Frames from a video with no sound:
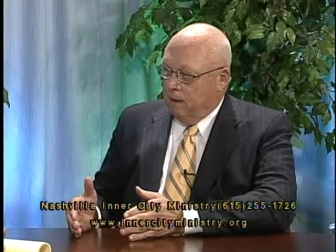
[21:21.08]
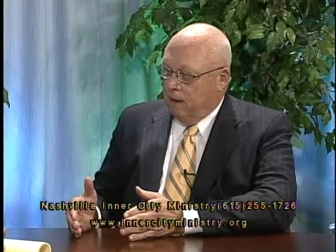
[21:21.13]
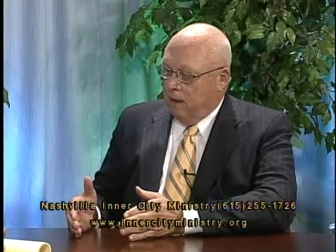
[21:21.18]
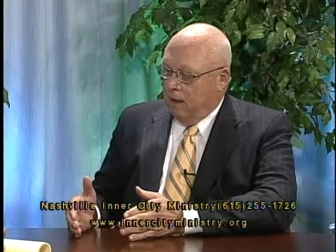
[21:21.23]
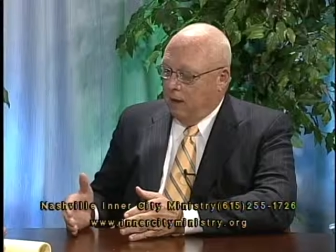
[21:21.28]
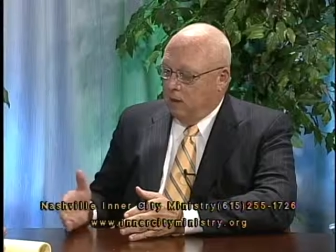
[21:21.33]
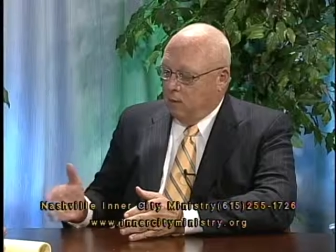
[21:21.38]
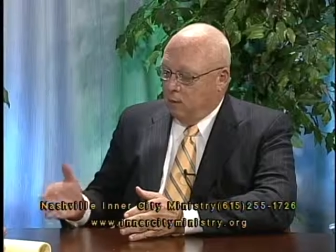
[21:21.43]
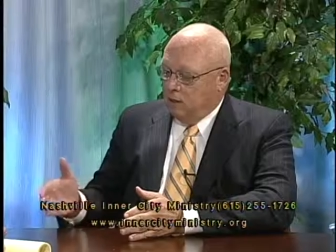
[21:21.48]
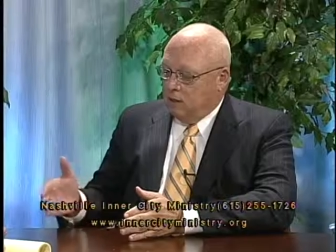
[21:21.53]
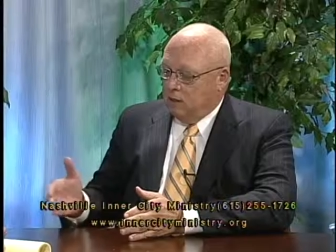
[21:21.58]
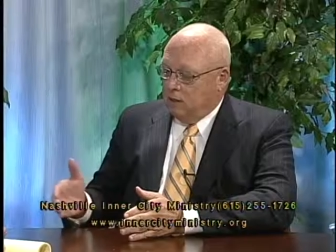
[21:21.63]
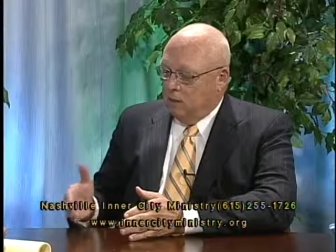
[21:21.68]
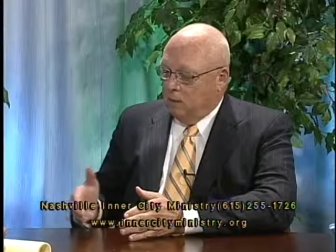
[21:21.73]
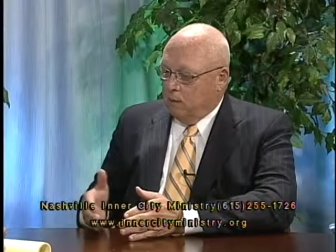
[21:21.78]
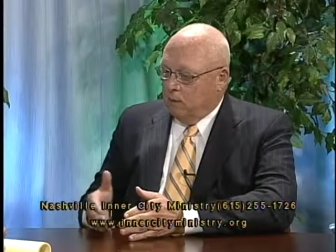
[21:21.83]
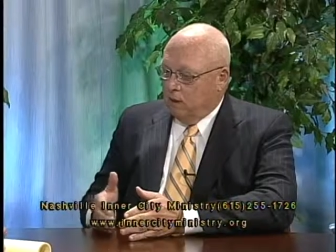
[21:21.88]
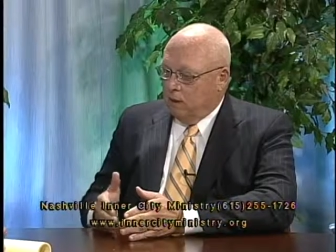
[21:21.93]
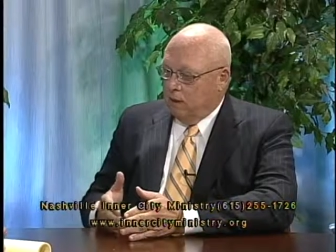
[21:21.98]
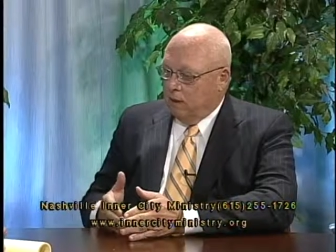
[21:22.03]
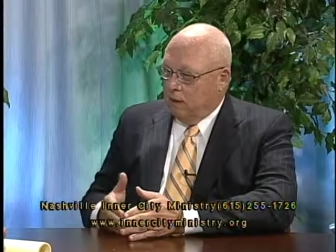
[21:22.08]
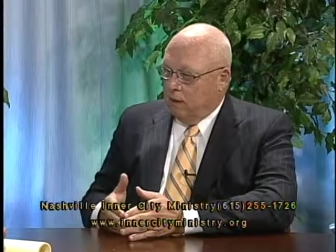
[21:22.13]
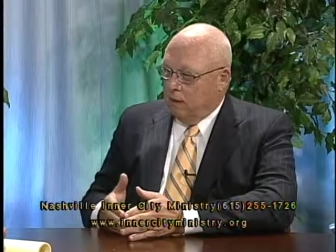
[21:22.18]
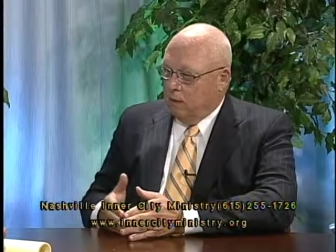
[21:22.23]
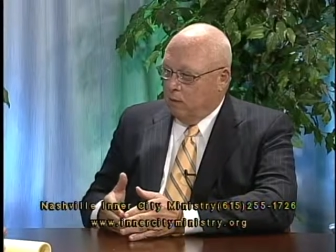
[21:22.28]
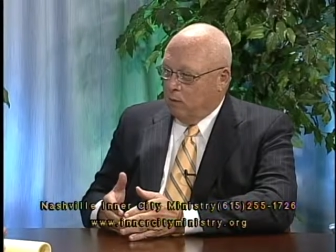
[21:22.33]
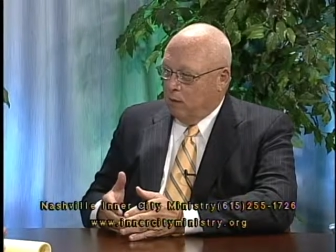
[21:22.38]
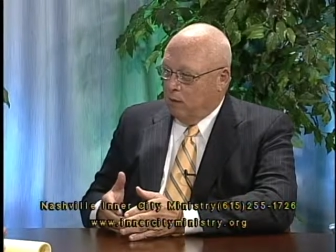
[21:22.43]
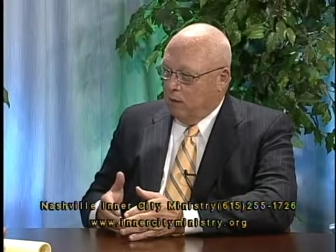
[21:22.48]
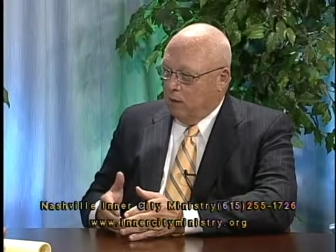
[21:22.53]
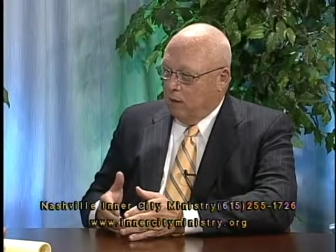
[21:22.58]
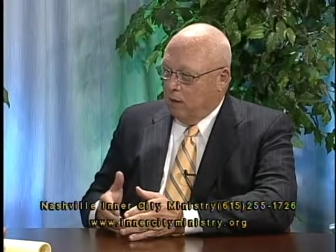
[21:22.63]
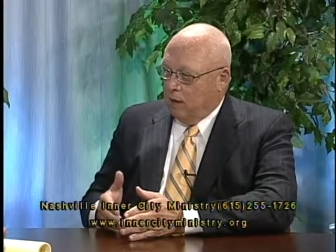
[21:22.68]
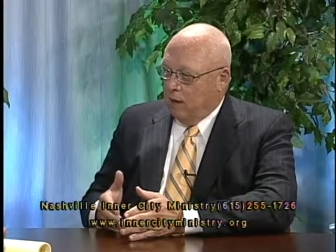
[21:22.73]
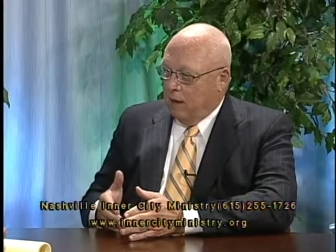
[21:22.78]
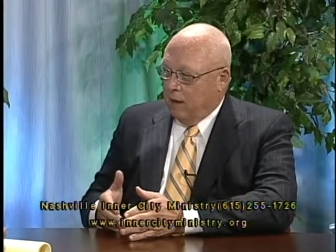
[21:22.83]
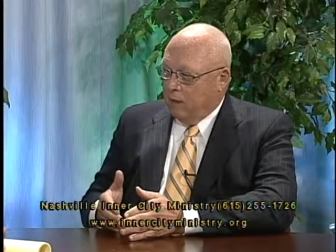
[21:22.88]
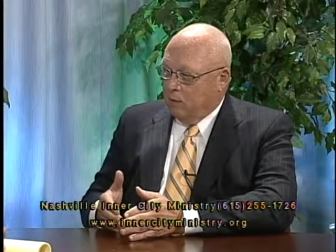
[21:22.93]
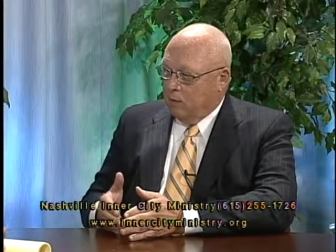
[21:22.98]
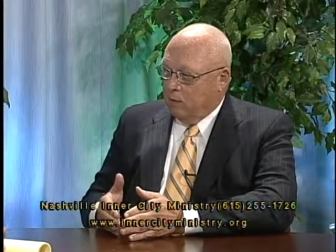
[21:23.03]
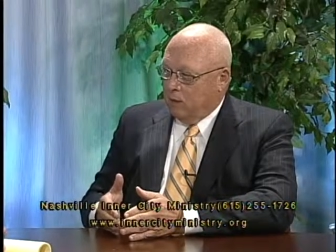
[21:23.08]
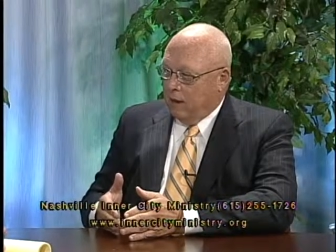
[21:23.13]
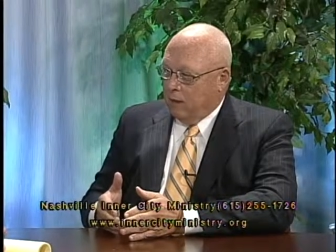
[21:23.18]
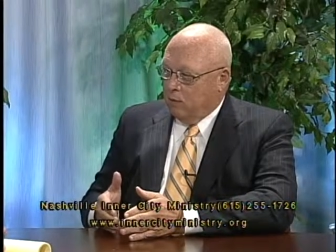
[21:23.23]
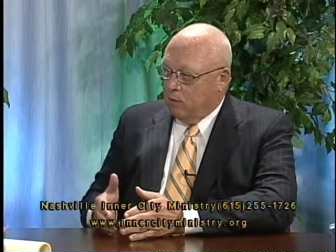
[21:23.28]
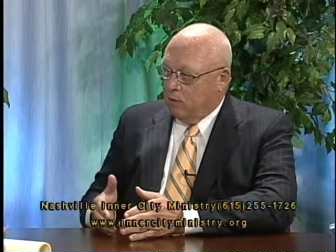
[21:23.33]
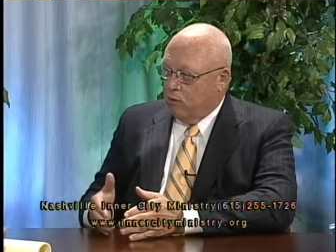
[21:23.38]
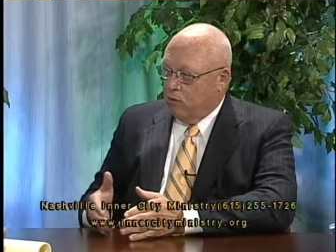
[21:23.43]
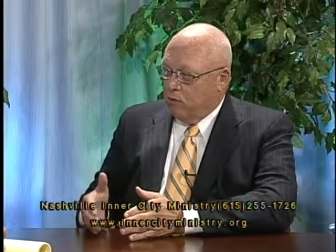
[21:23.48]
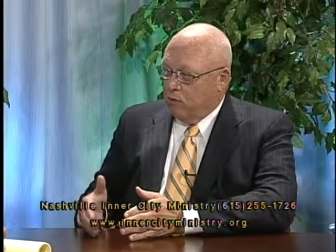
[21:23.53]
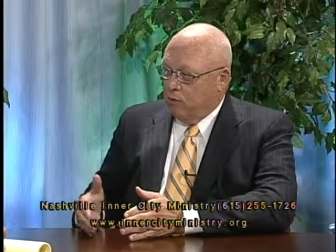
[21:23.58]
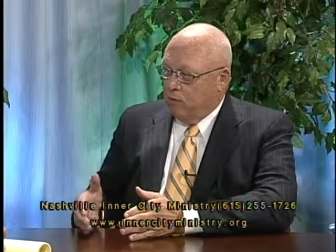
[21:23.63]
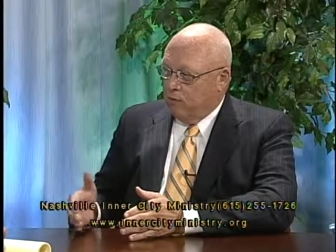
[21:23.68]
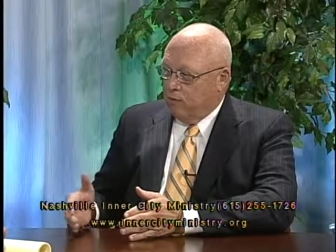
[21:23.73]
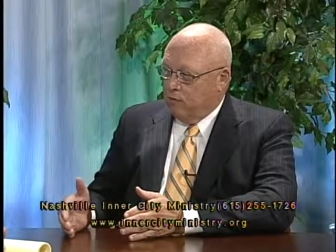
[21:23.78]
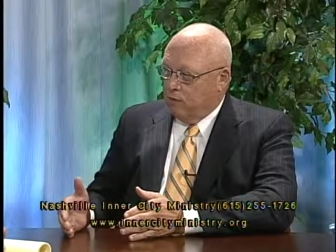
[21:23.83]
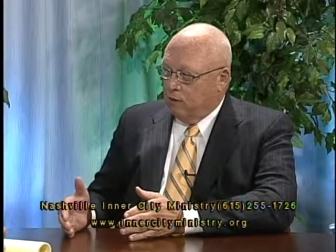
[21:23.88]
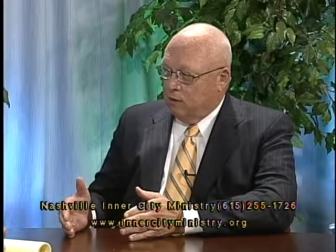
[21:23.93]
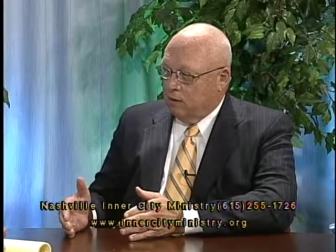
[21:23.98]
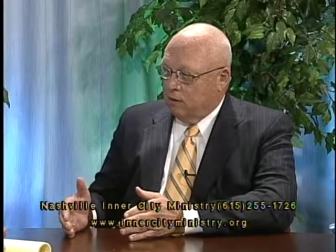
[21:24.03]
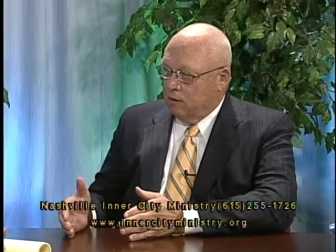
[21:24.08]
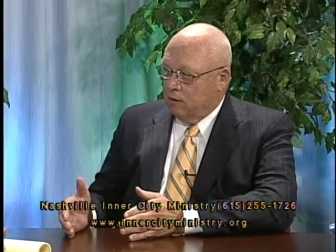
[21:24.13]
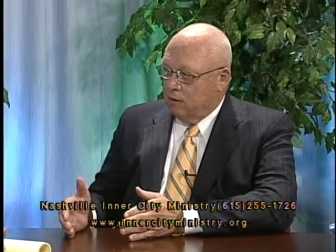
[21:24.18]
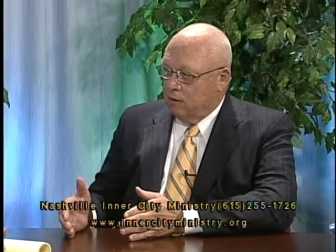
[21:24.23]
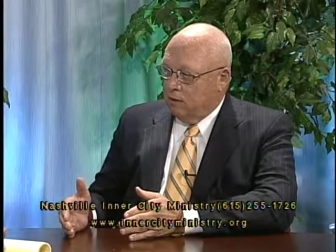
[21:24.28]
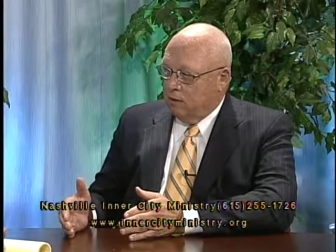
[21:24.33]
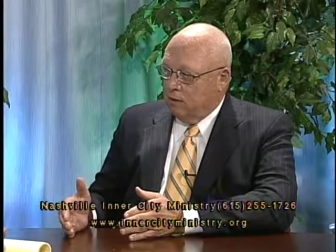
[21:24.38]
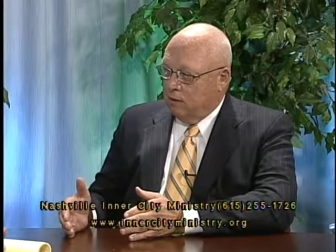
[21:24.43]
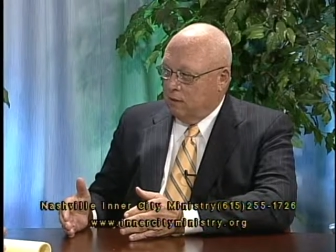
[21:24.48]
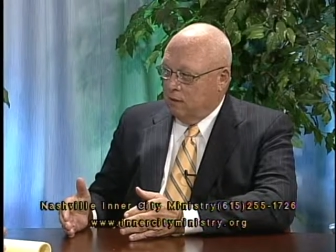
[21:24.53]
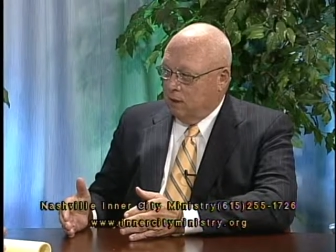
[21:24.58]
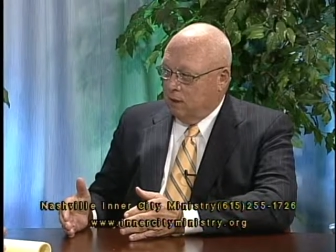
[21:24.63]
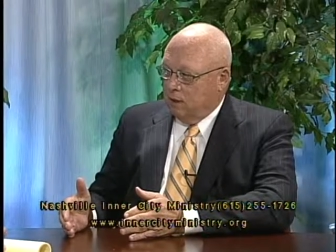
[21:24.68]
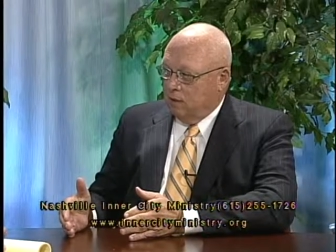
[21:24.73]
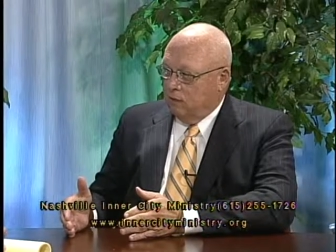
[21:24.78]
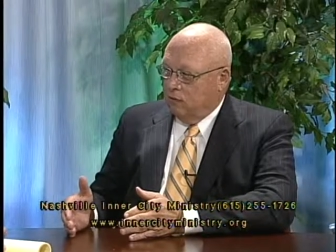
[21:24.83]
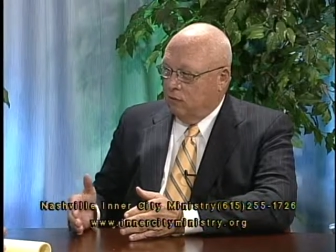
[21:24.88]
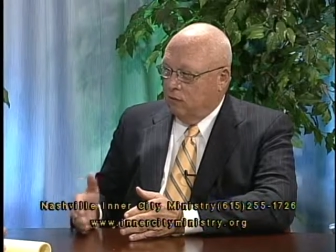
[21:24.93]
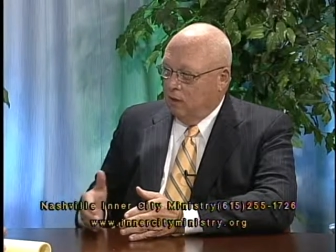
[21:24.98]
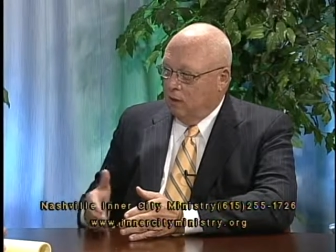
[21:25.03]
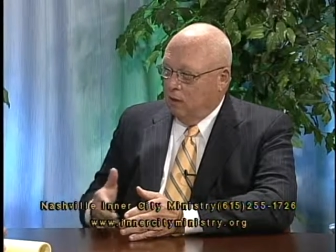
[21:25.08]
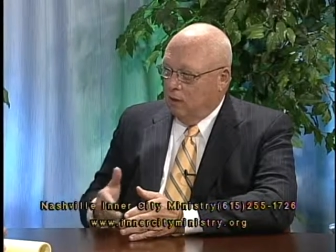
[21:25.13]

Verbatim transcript: I had one tell me that they were on line one night with three different kids,